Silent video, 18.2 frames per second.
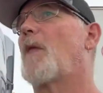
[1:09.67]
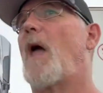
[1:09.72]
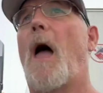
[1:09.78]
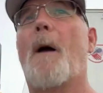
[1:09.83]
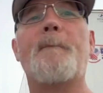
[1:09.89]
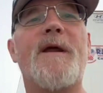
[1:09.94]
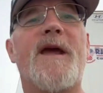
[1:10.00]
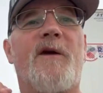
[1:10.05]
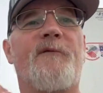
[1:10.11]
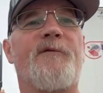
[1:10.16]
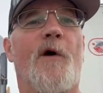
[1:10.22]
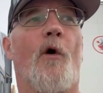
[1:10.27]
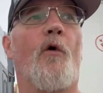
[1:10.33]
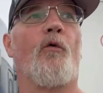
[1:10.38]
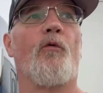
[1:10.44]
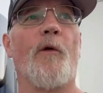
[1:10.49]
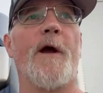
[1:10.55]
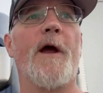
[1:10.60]
I'm gonna give you a
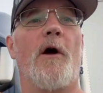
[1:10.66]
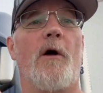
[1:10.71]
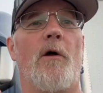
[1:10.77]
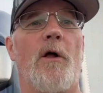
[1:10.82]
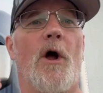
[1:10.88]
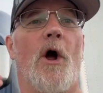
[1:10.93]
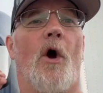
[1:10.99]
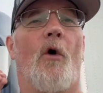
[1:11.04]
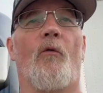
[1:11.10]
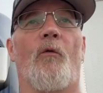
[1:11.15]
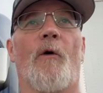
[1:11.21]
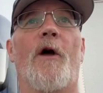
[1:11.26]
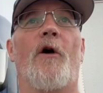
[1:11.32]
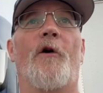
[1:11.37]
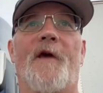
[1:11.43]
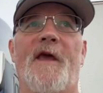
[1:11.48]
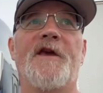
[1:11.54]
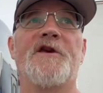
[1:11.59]
real
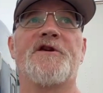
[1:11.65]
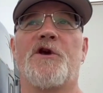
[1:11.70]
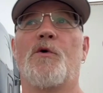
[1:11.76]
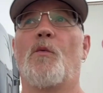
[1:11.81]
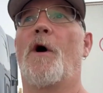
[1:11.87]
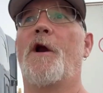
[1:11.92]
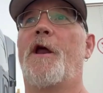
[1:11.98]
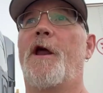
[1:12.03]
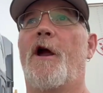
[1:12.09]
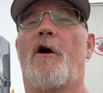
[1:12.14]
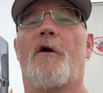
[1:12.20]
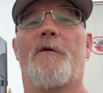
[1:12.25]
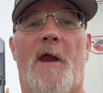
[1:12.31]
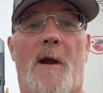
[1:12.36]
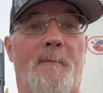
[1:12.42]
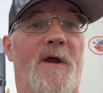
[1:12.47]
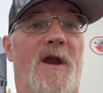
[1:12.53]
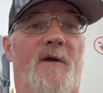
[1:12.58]
easy one here, and
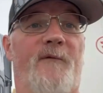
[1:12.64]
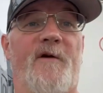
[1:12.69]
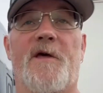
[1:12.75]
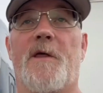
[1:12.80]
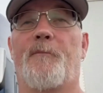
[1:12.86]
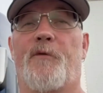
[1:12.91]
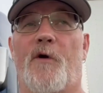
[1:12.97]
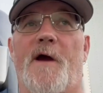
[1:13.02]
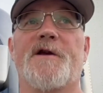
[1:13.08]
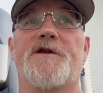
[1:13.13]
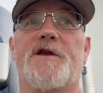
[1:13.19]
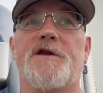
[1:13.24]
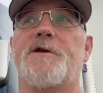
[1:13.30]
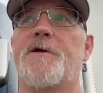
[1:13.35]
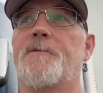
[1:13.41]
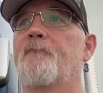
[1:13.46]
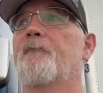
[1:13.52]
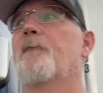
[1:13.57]
then I'm gonna give you the prices
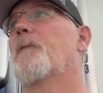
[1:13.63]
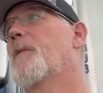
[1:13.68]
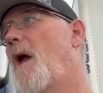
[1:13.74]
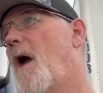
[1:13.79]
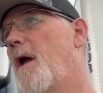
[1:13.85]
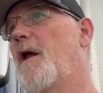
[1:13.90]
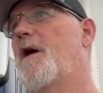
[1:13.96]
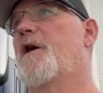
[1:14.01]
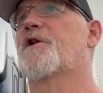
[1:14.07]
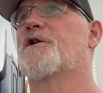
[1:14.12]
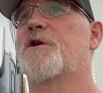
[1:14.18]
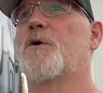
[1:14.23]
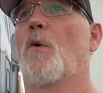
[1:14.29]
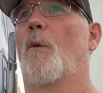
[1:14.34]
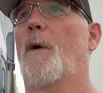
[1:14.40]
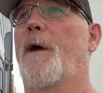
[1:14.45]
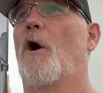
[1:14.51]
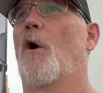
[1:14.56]
and let you see
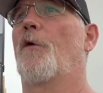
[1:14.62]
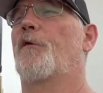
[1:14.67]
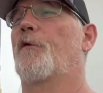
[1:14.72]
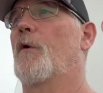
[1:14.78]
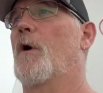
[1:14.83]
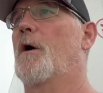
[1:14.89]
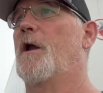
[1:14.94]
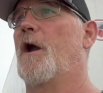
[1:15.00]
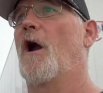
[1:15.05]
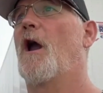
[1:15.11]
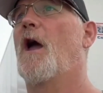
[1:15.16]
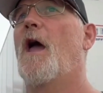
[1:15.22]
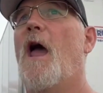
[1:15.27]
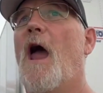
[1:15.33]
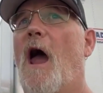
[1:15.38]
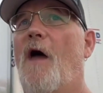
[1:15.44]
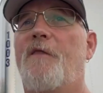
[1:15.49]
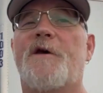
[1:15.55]
what we go through out here.
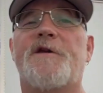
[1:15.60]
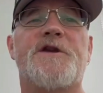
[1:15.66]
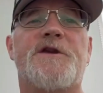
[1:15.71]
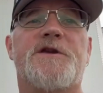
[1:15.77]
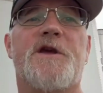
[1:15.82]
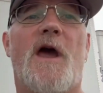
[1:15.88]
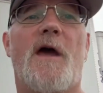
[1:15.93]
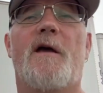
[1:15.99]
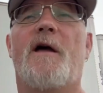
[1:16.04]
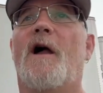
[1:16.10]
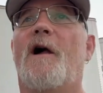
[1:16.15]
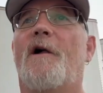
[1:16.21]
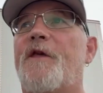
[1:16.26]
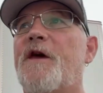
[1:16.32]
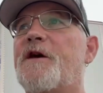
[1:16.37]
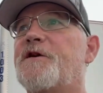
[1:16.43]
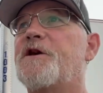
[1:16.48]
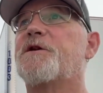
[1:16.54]
And this
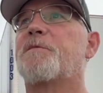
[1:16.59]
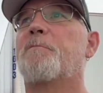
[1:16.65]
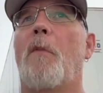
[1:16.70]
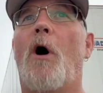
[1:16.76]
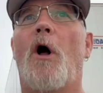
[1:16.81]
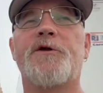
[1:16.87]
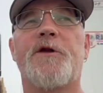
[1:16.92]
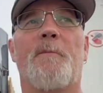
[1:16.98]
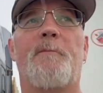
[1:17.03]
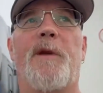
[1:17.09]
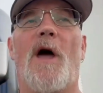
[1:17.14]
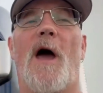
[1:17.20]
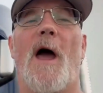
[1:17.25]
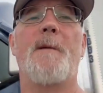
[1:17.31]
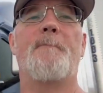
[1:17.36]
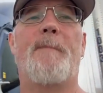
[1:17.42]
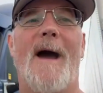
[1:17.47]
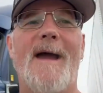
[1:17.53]
is
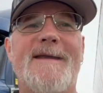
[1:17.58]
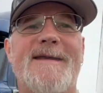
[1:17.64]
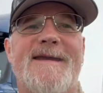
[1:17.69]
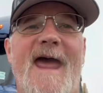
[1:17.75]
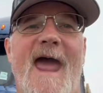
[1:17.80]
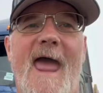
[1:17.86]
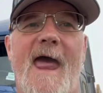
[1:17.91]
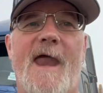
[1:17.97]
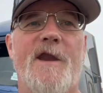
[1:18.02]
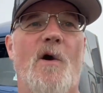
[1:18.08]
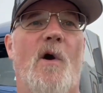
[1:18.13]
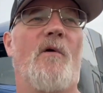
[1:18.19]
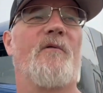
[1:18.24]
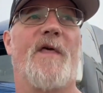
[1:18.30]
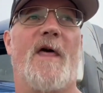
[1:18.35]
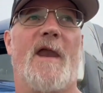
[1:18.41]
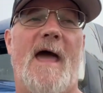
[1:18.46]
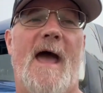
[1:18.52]
multiplied by 10
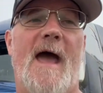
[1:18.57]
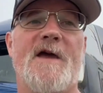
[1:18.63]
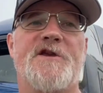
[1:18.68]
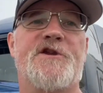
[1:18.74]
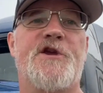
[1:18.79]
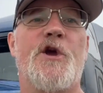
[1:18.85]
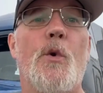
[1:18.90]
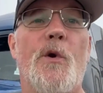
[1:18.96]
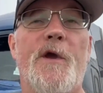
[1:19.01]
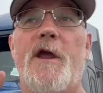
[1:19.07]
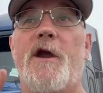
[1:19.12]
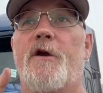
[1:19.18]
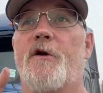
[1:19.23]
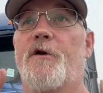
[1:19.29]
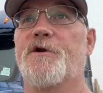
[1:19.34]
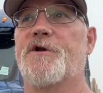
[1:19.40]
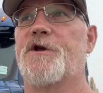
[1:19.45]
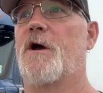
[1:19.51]
over the last 2
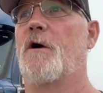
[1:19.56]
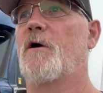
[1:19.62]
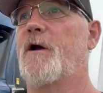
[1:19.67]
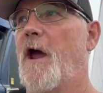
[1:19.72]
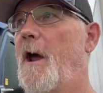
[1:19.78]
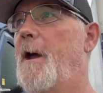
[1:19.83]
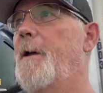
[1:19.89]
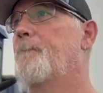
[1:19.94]
years, okay?